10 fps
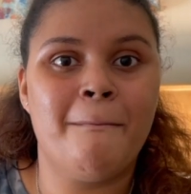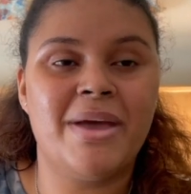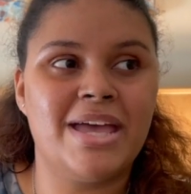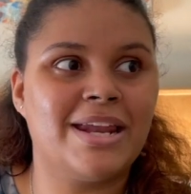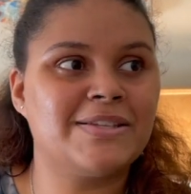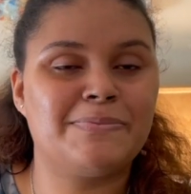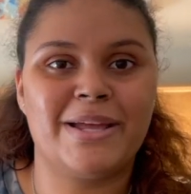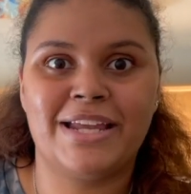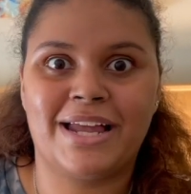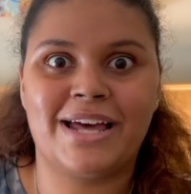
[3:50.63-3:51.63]
been
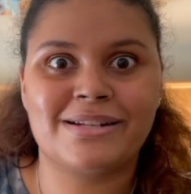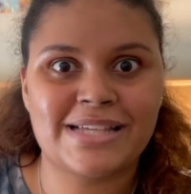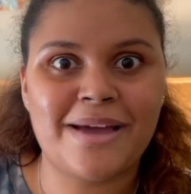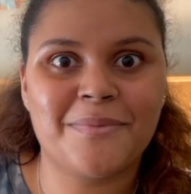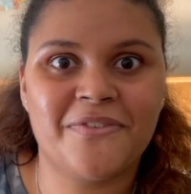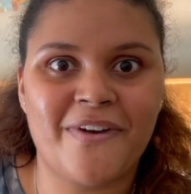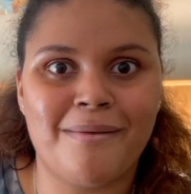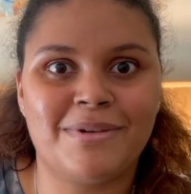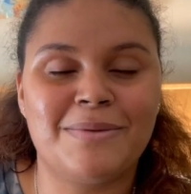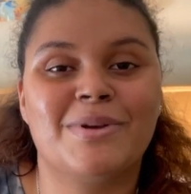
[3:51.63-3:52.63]
spending a lot of time with
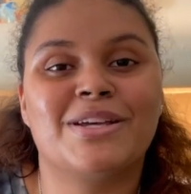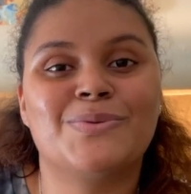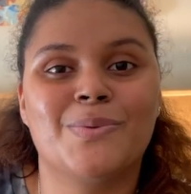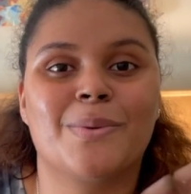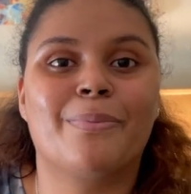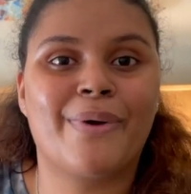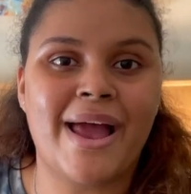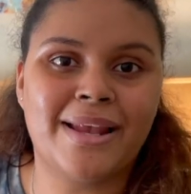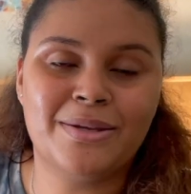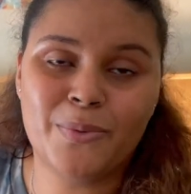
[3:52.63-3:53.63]
family because we
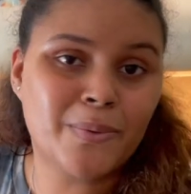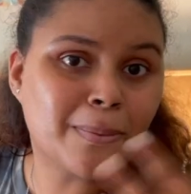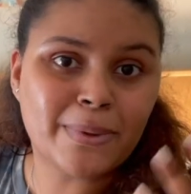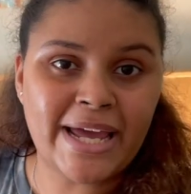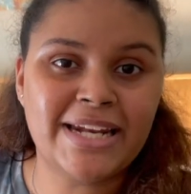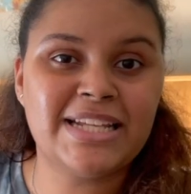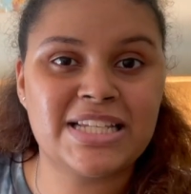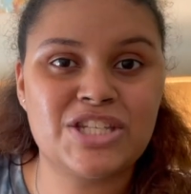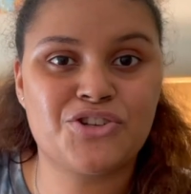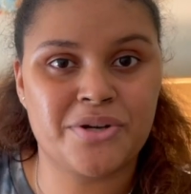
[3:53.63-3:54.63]
were planning
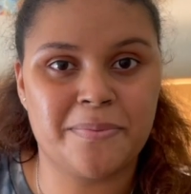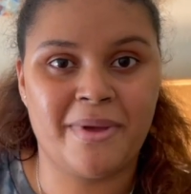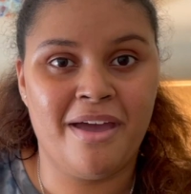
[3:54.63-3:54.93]
this trip